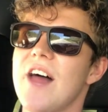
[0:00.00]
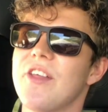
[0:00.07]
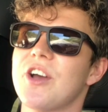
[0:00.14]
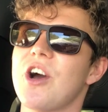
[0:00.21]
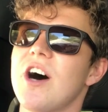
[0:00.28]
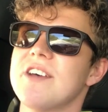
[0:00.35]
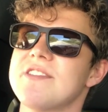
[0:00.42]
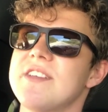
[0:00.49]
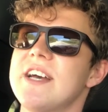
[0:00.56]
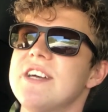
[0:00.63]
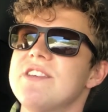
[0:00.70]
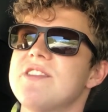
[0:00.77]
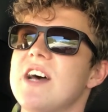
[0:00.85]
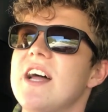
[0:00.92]
The car
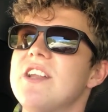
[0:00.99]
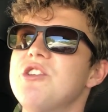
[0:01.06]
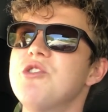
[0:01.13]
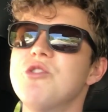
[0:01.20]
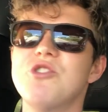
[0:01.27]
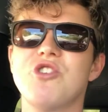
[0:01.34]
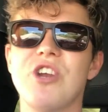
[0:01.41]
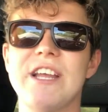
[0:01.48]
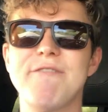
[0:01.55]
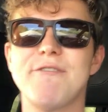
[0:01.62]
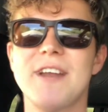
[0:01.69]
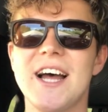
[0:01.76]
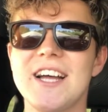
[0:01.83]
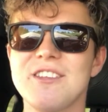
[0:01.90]
stays unusually
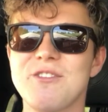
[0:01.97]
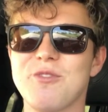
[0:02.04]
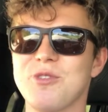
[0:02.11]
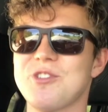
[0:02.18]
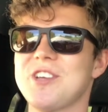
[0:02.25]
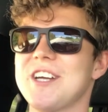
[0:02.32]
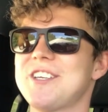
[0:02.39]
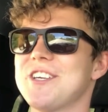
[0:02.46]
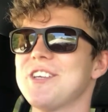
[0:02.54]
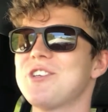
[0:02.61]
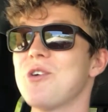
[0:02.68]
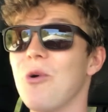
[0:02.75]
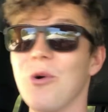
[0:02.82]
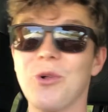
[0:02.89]
flat for such a
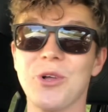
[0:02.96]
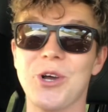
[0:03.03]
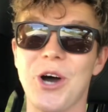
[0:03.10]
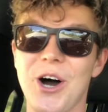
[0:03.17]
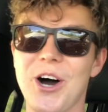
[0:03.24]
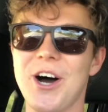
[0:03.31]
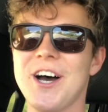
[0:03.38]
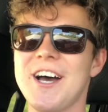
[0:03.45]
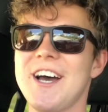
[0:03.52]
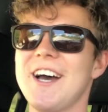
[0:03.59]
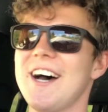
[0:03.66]
tall car.